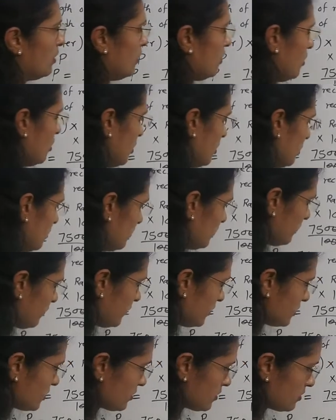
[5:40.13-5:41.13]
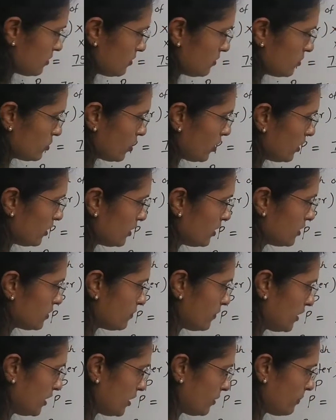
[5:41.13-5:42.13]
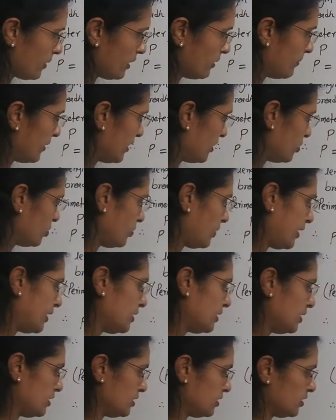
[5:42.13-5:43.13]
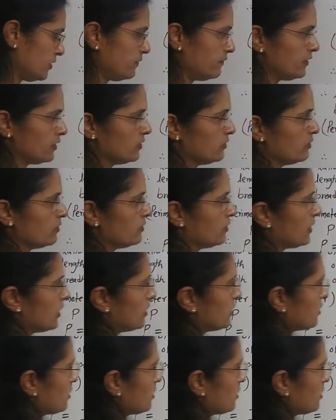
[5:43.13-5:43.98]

or first solve this, multiply by 2 and then shift, that